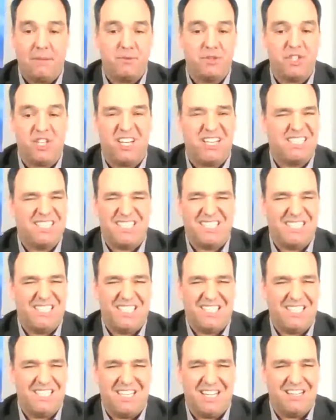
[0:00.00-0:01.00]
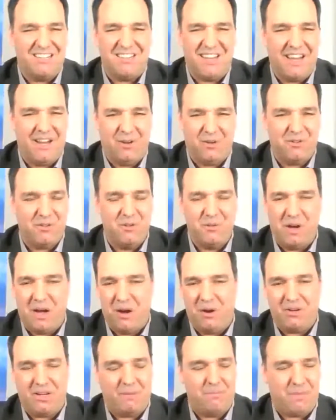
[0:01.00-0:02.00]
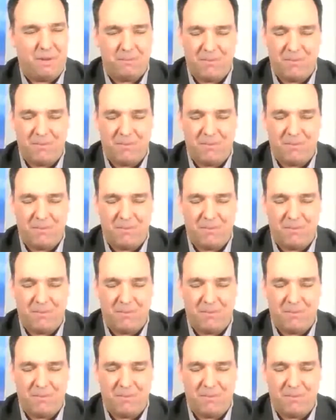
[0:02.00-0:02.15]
I'm just going to sit a day or two out.